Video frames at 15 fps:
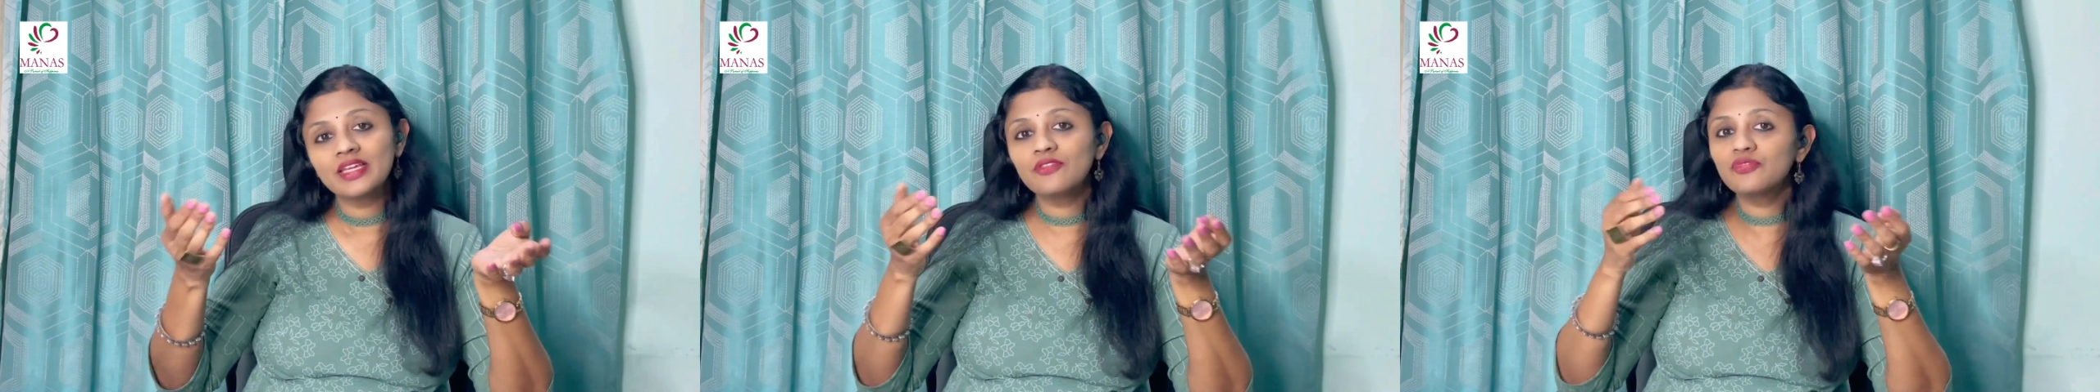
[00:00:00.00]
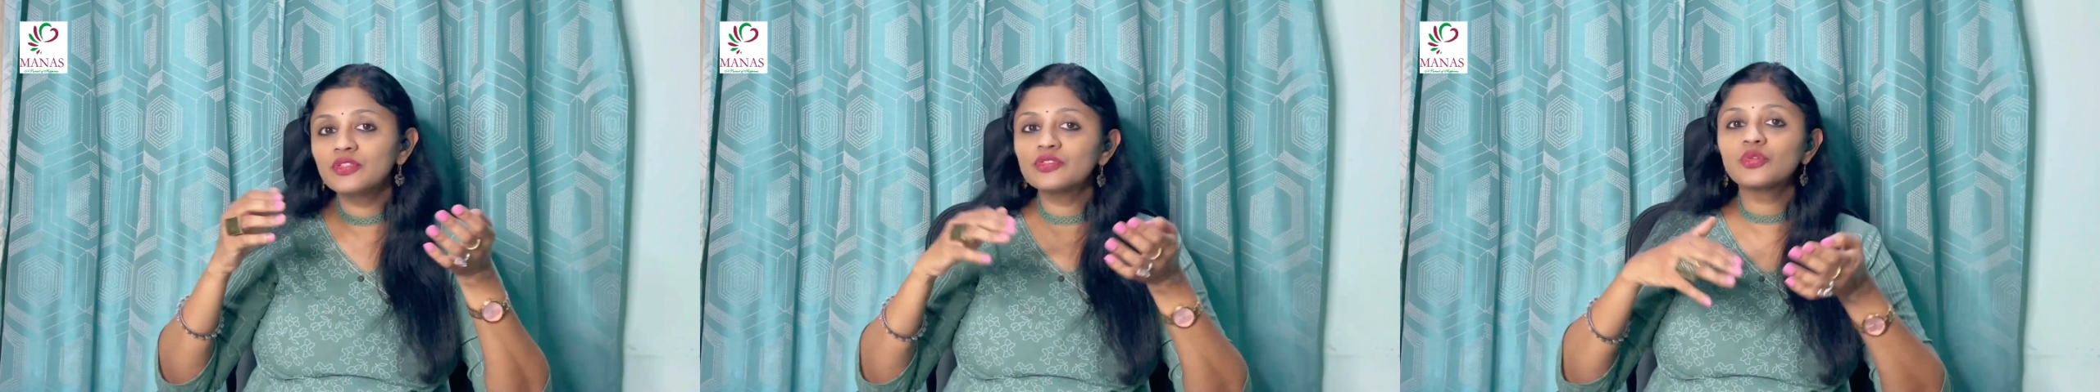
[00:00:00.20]

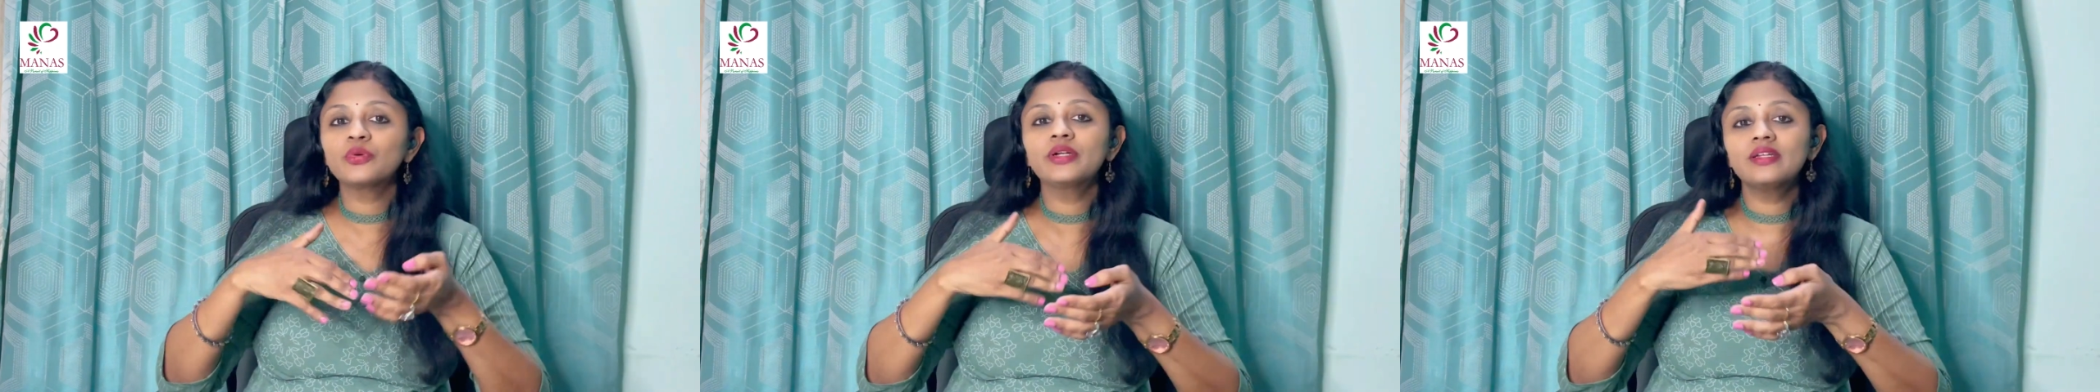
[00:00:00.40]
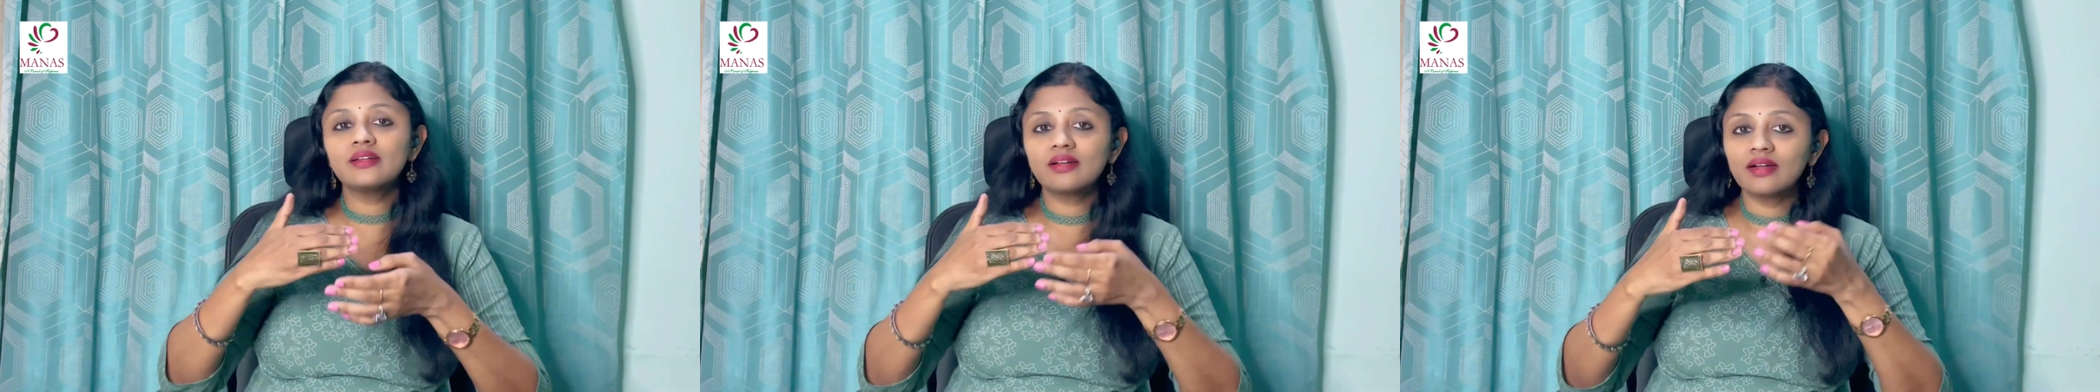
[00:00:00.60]
If he's
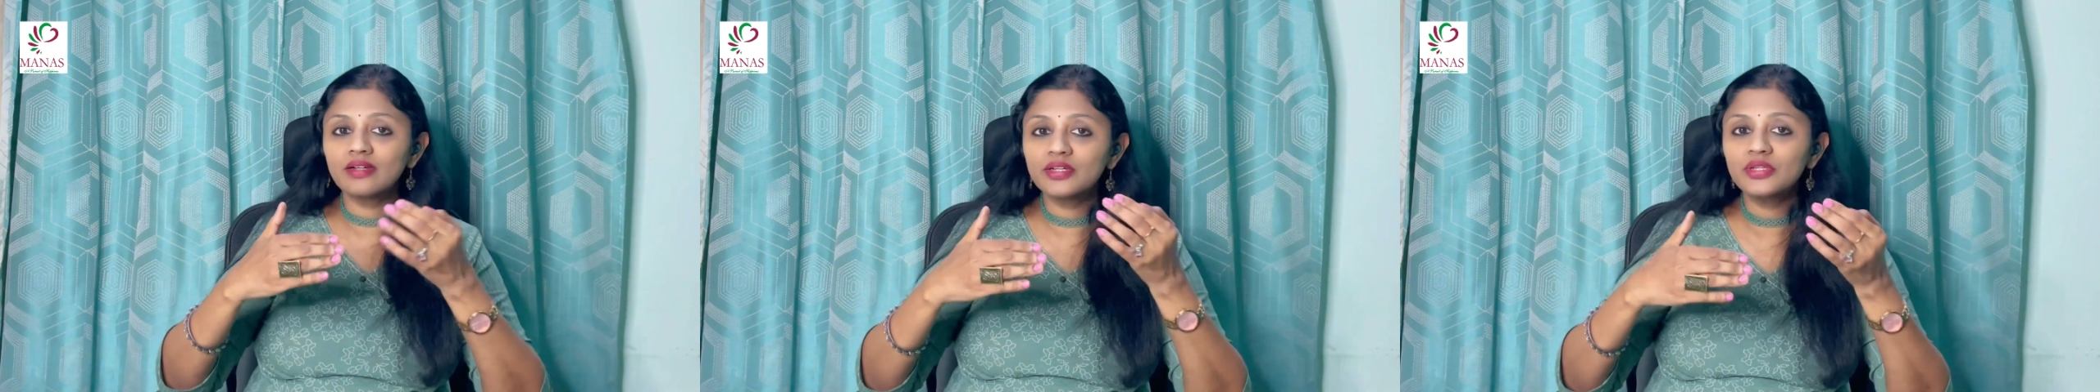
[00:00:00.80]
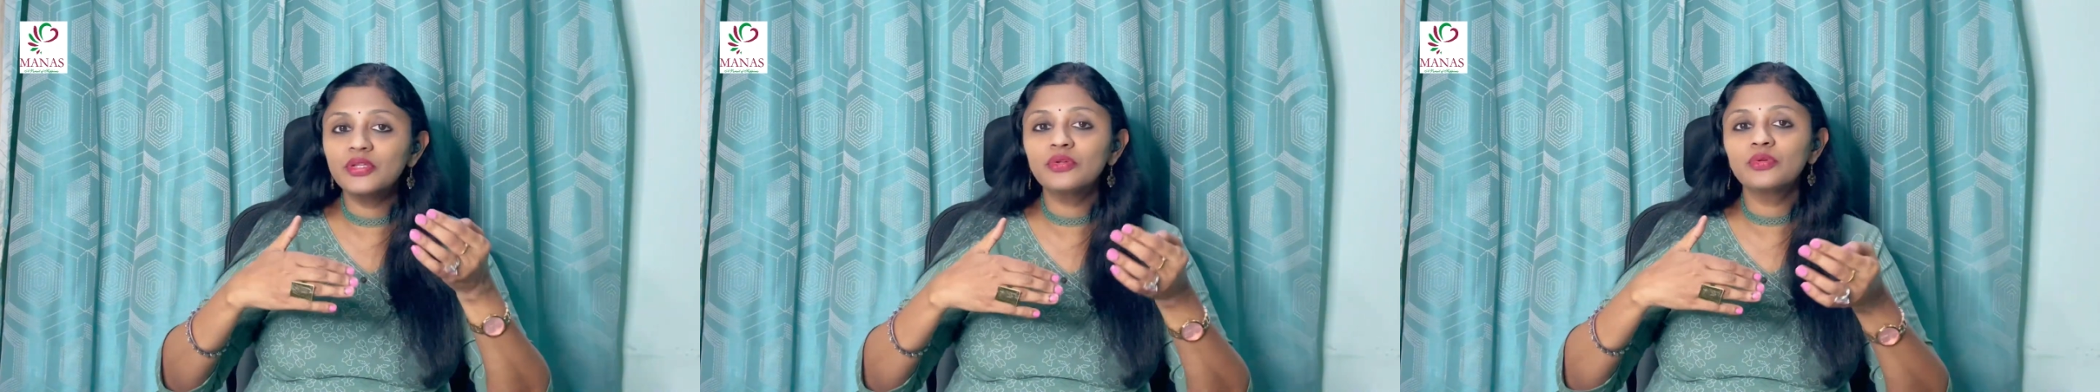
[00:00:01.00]
going to
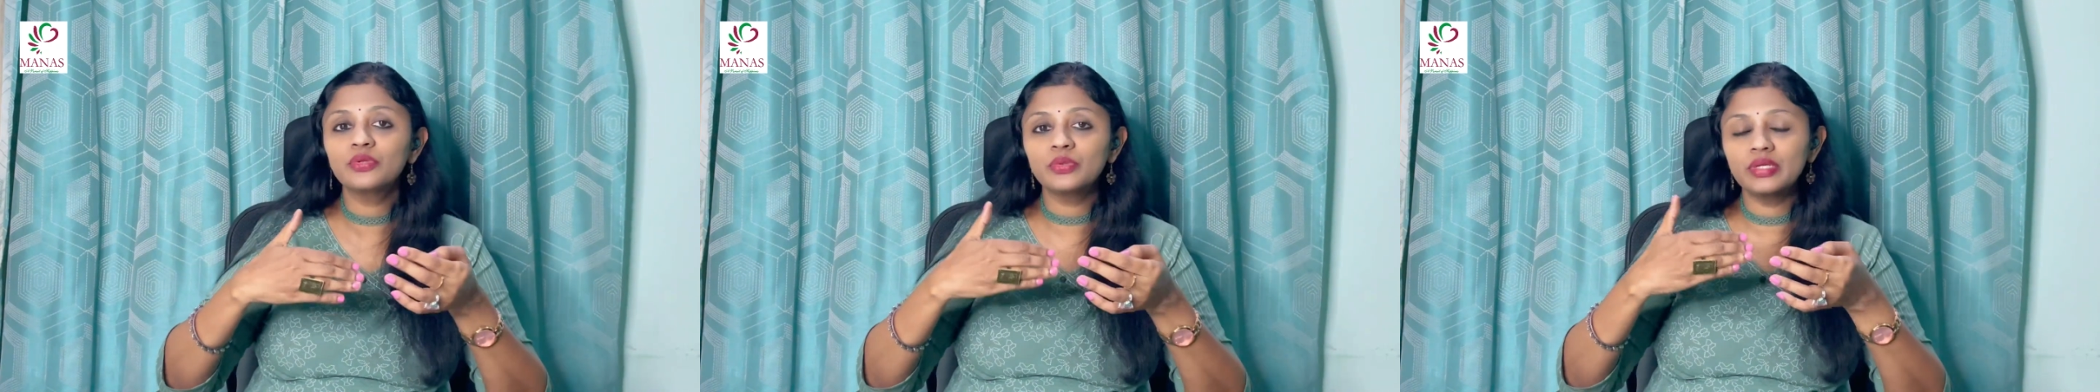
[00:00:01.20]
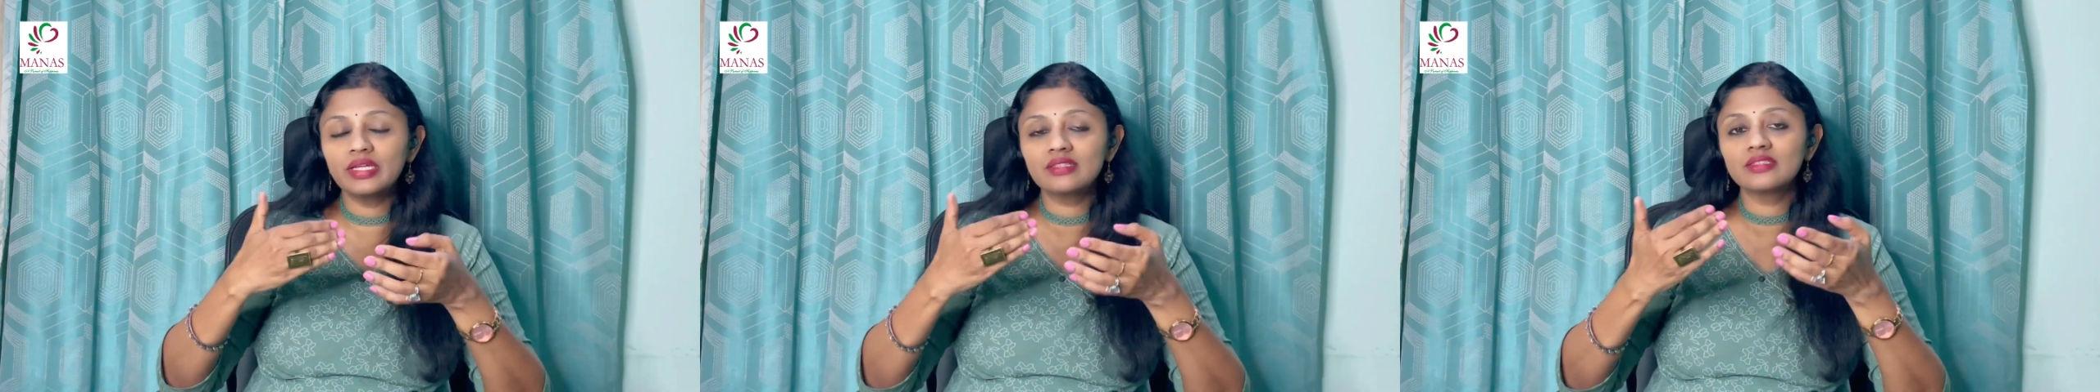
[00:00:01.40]
continue
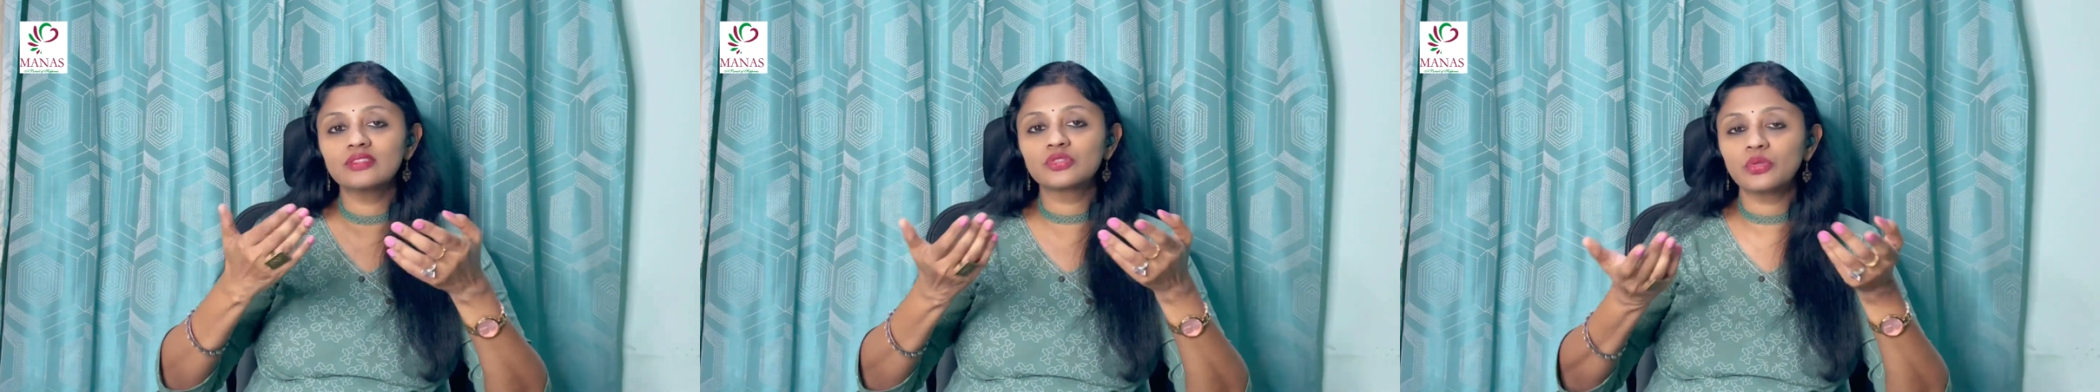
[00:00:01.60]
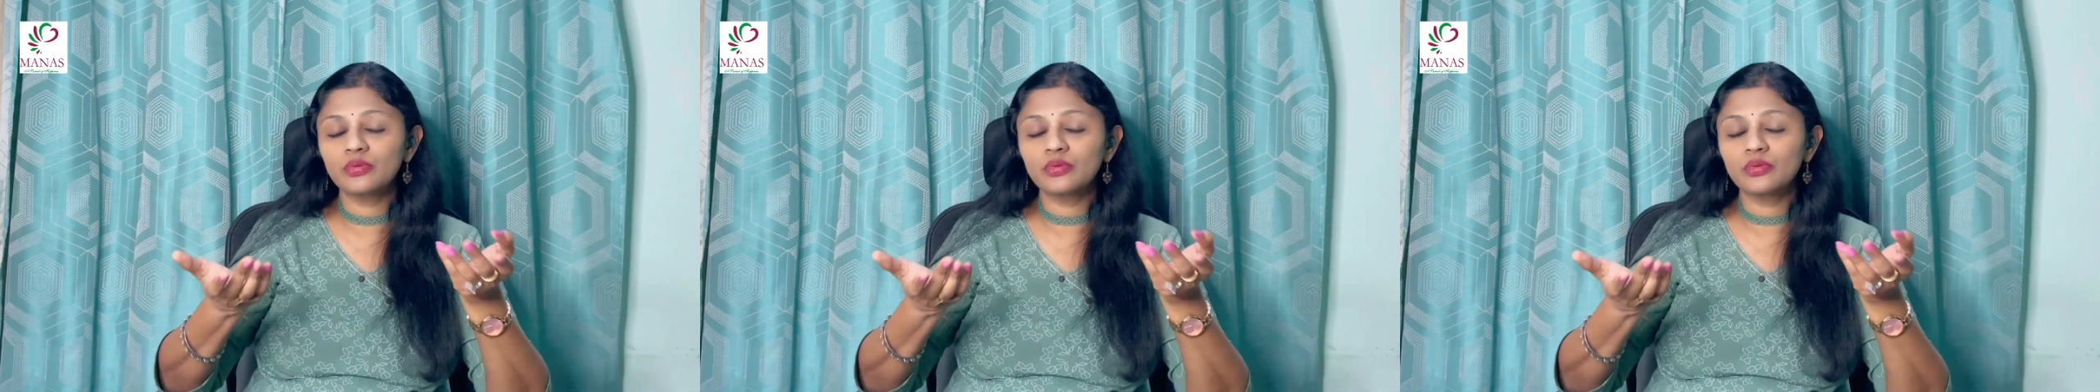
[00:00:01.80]
doing this,